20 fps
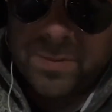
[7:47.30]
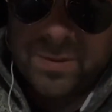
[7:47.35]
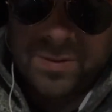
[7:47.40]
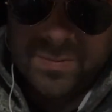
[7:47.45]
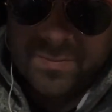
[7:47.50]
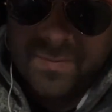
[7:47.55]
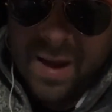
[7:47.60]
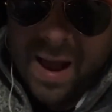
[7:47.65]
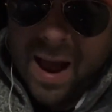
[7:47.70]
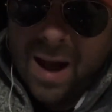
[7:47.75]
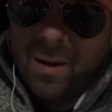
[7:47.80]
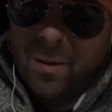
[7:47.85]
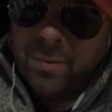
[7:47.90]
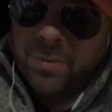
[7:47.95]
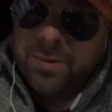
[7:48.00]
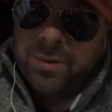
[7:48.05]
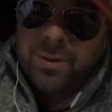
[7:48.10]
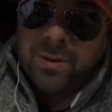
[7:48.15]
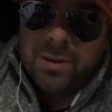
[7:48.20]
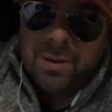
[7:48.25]
from his
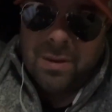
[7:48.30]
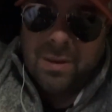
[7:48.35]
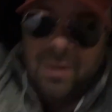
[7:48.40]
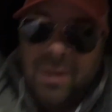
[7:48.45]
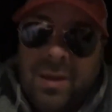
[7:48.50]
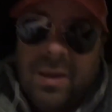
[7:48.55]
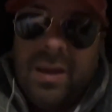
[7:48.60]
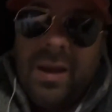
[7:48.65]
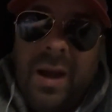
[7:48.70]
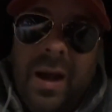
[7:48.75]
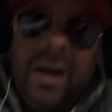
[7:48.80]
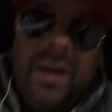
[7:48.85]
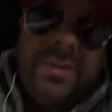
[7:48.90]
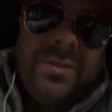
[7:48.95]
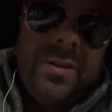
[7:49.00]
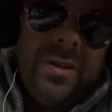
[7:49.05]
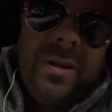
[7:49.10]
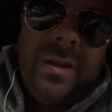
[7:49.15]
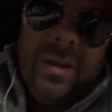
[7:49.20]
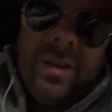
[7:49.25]
mouth.
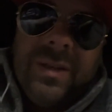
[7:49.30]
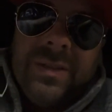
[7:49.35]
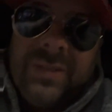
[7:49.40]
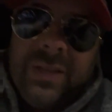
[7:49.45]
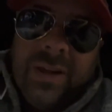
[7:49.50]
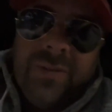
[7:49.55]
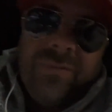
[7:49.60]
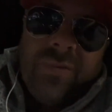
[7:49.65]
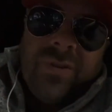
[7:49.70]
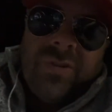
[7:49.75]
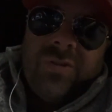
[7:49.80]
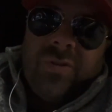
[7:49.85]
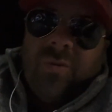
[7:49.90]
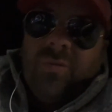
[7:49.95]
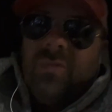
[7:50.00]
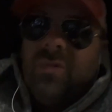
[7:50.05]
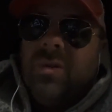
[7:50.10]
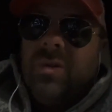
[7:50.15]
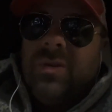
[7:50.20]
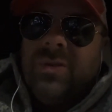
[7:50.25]
Gosh, Denver's the
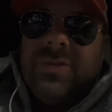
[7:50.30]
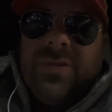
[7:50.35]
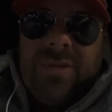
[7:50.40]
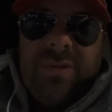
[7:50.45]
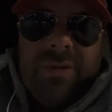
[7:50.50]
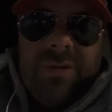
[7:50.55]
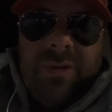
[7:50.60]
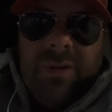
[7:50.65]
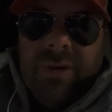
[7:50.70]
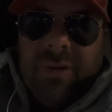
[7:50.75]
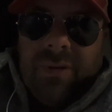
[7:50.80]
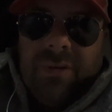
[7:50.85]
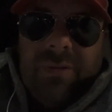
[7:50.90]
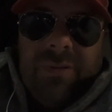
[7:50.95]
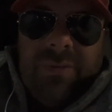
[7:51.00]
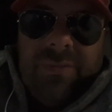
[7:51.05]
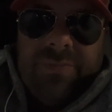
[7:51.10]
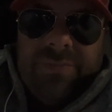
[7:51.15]
worst. Ugh.